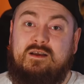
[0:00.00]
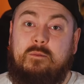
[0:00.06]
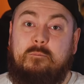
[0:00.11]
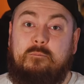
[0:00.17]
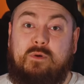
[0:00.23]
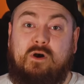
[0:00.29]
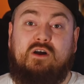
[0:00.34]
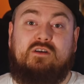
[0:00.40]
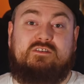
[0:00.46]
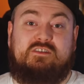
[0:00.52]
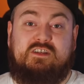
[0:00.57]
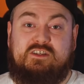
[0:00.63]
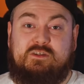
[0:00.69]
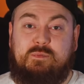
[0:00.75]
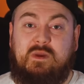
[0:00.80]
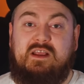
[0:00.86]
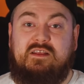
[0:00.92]
But
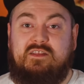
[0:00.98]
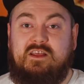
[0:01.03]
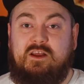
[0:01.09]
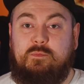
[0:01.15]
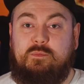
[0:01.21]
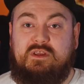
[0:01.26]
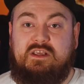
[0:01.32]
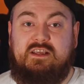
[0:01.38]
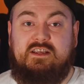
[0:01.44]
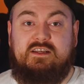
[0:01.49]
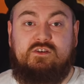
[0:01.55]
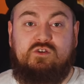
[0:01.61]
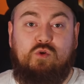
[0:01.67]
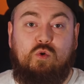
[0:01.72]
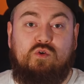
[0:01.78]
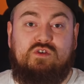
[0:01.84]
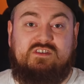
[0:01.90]
despite there
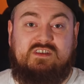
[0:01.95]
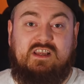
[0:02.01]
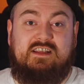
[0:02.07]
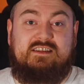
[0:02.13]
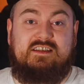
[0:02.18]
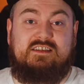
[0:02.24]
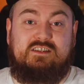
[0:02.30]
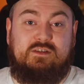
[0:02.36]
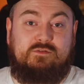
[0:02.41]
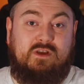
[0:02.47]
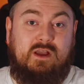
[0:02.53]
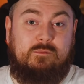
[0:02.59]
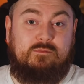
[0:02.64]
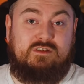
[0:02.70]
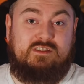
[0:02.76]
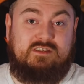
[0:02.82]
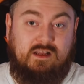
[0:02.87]
being no sightings of
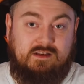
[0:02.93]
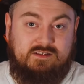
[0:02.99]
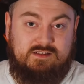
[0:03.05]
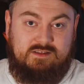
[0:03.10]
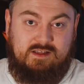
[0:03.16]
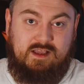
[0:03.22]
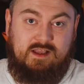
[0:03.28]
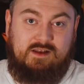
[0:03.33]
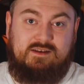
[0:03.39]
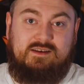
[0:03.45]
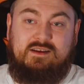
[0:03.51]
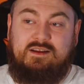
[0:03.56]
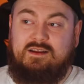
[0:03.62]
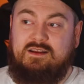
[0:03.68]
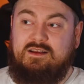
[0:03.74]
him since then,